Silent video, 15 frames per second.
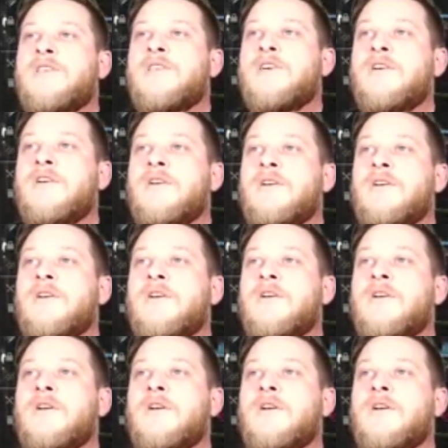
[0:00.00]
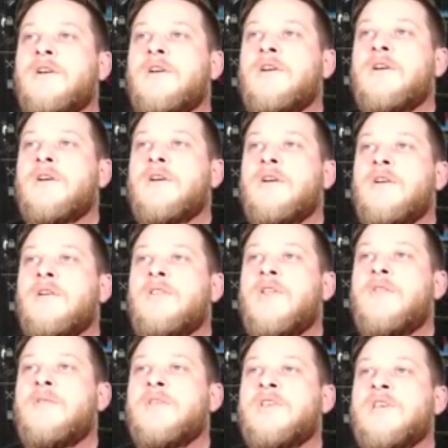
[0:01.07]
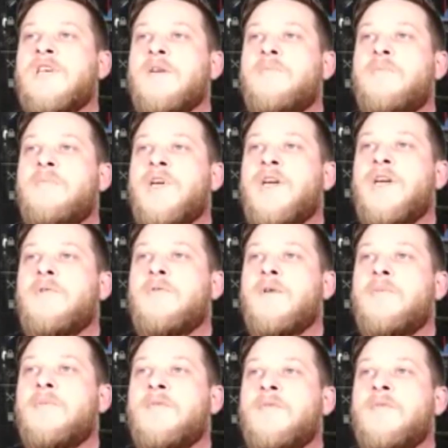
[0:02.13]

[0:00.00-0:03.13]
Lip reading: here. And then we see a big one.